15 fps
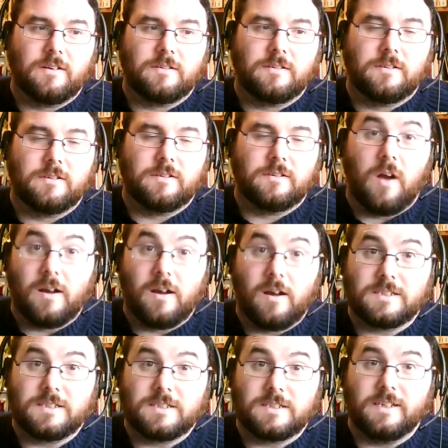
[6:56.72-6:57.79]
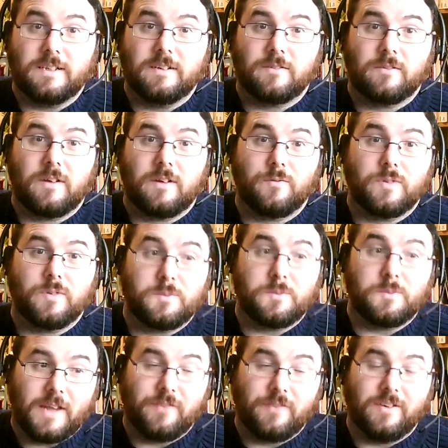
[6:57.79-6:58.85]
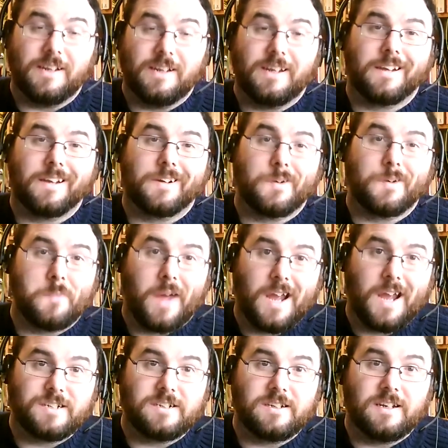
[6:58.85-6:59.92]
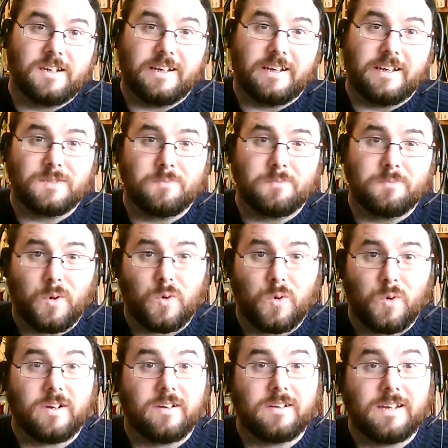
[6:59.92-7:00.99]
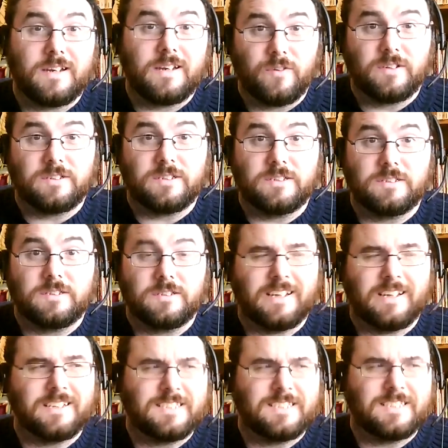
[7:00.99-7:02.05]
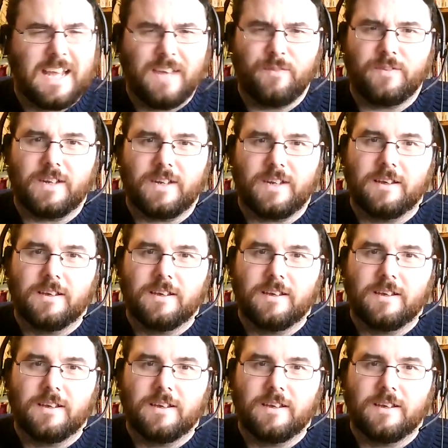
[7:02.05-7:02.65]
to honestly and respectfully and compassionately explore their differences in safety